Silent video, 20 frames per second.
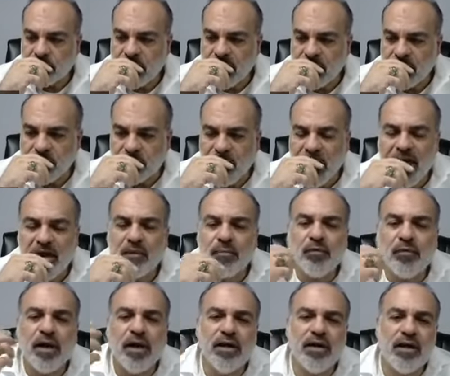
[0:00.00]
traumatic
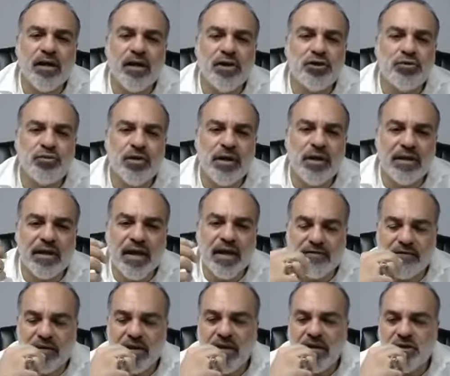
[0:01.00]
brain injury
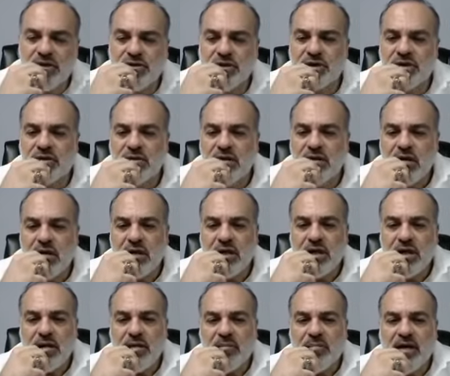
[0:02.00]
definition,
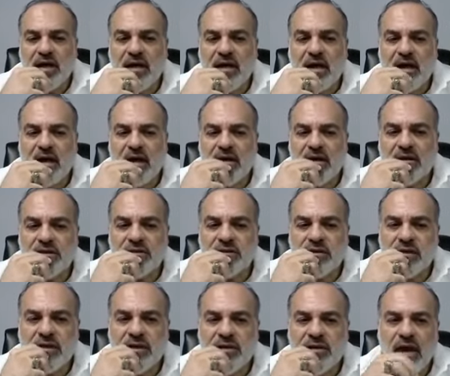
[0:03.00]

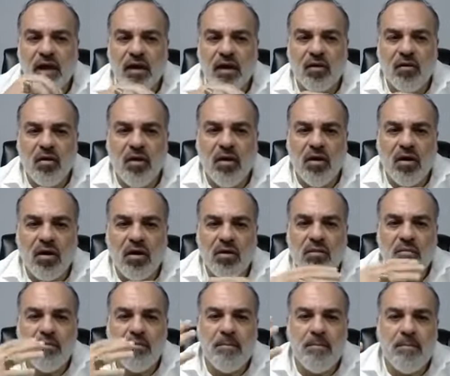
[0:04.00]
because there
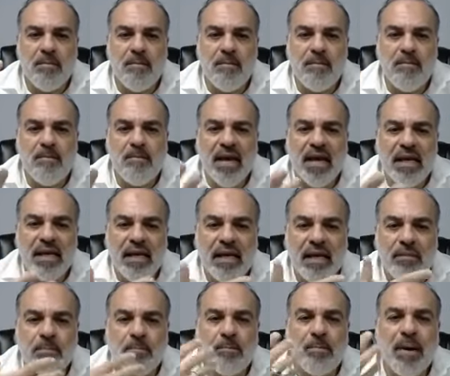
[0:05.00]
are
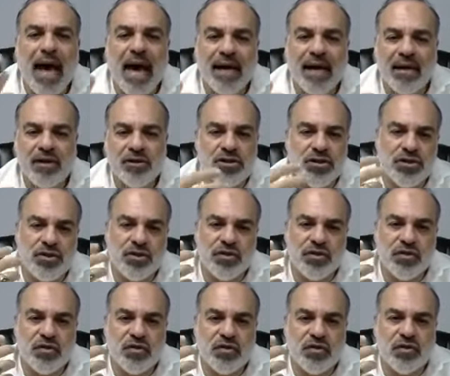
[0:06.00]
many
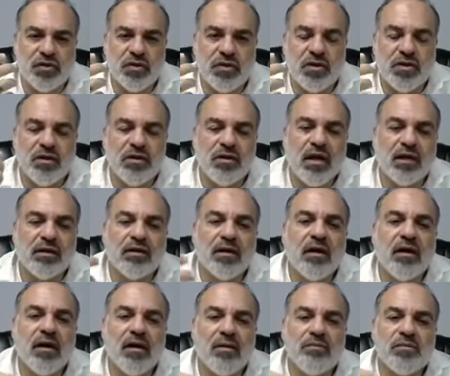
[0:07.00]
packages that
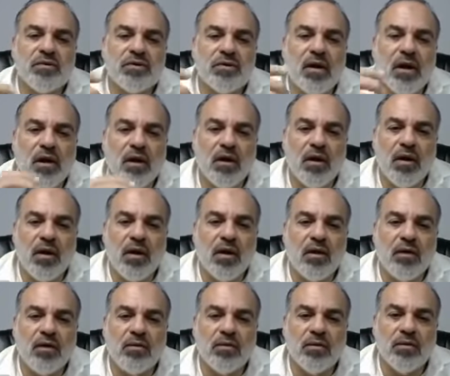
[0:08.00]
comes
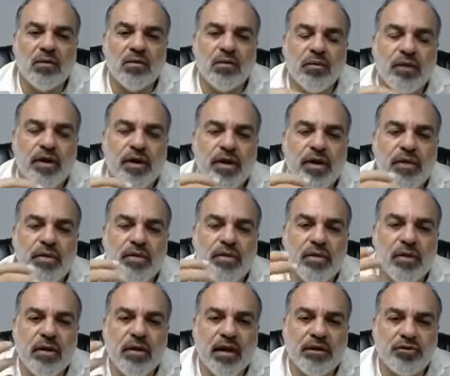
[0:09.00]
along with
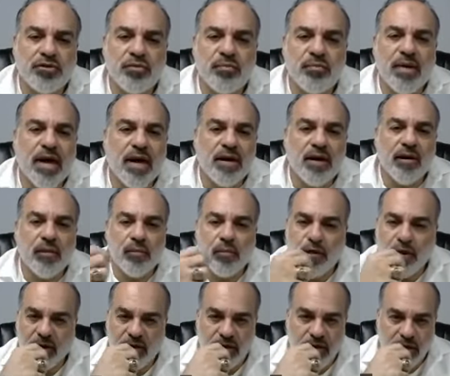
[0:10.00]
a traumatic
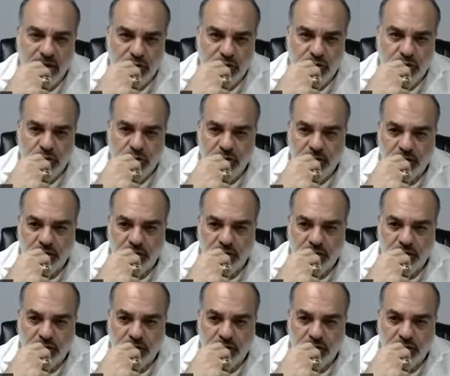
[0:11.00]
brain injury,